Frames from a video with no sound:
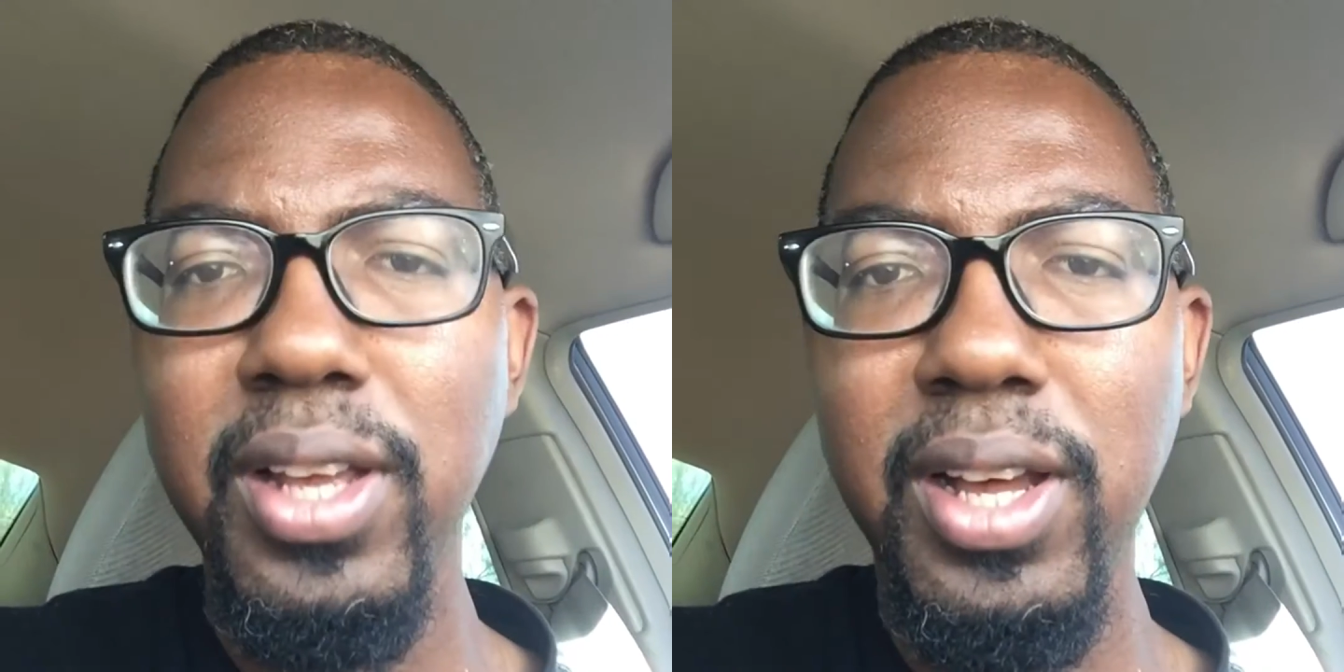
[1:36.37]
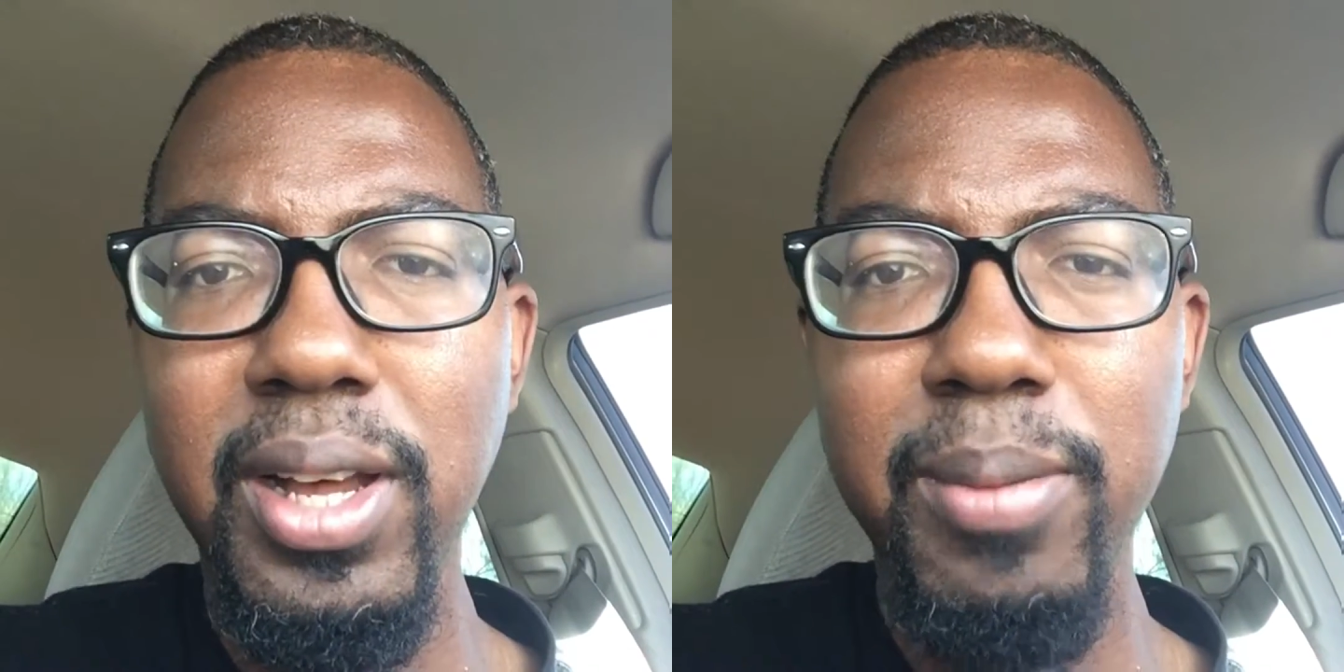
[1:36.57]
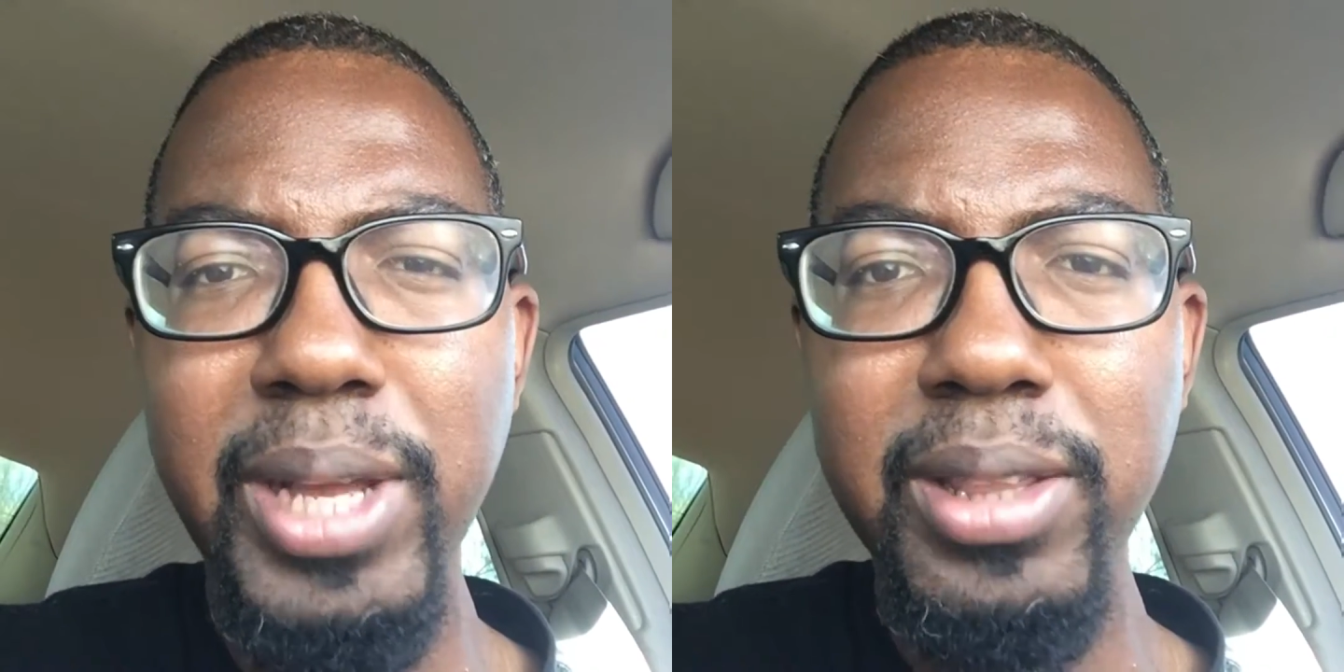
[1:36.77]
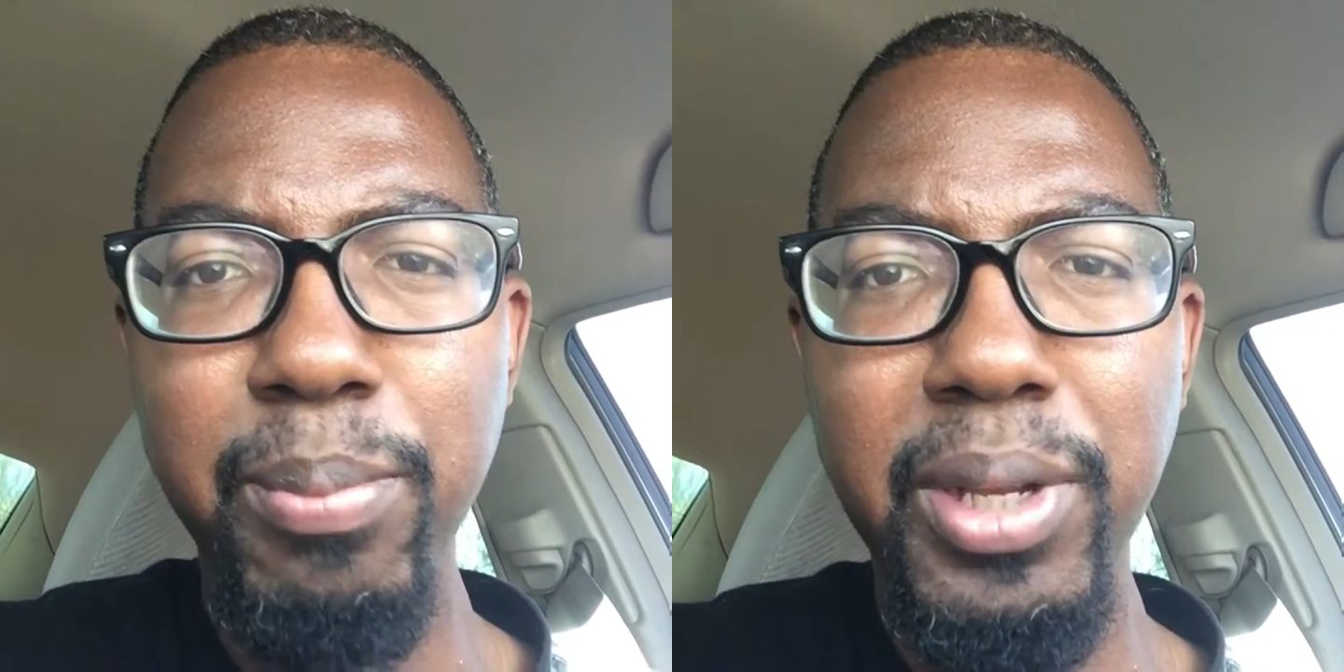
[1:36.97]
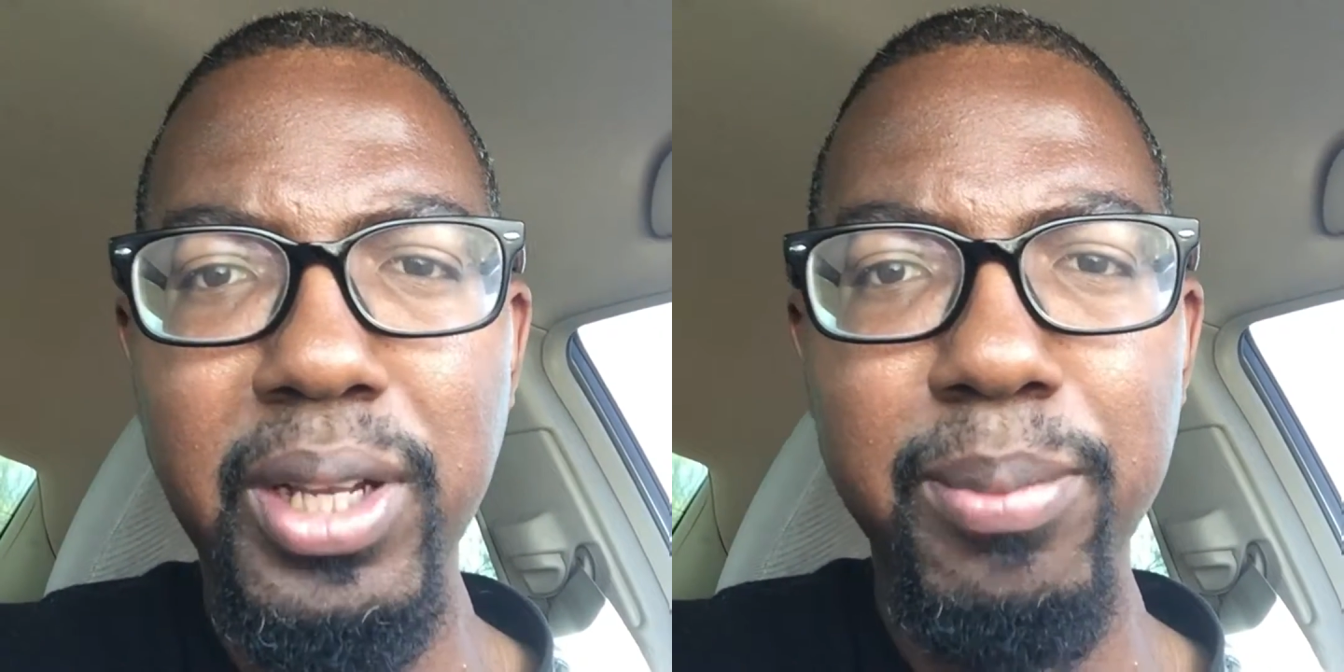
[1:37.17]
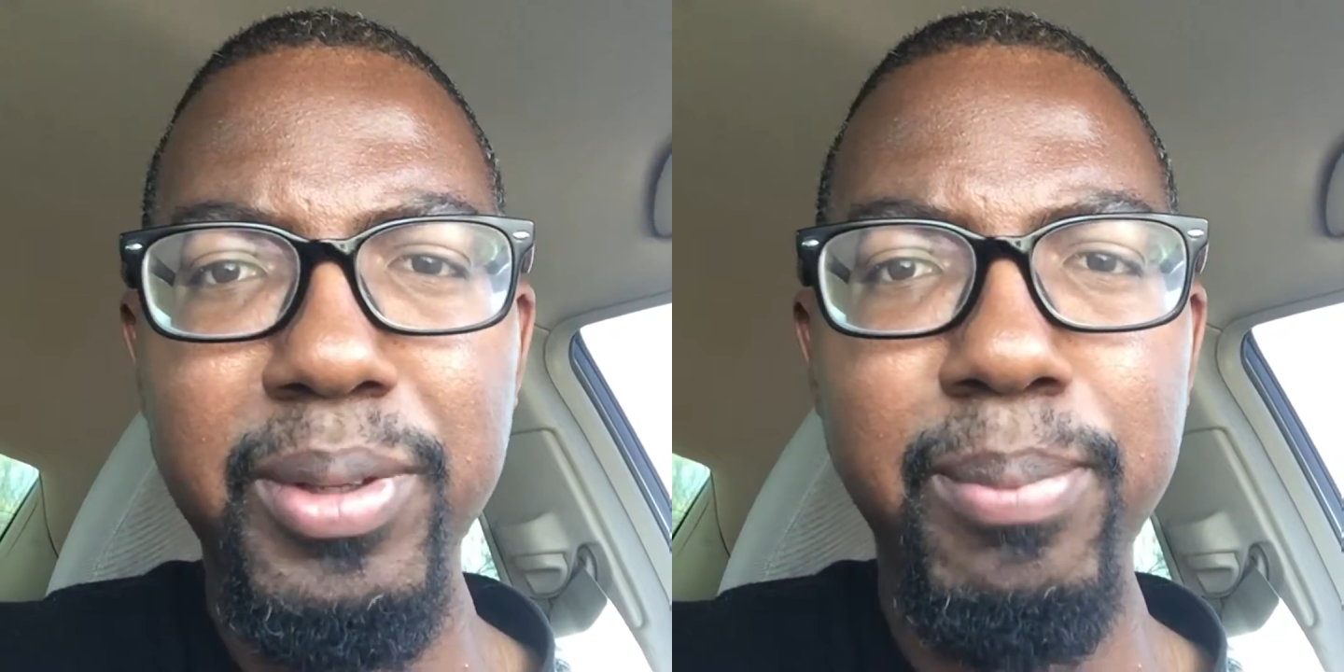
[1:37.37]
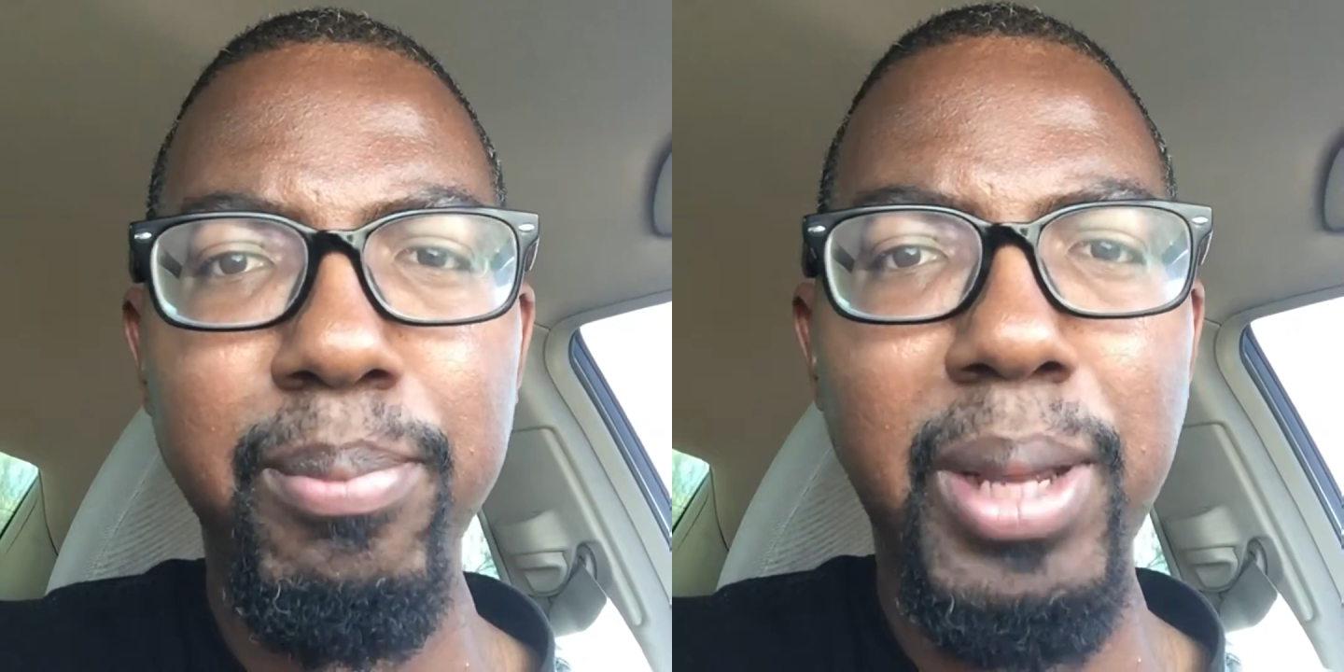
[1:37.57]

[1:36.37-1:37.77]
I had to pick up some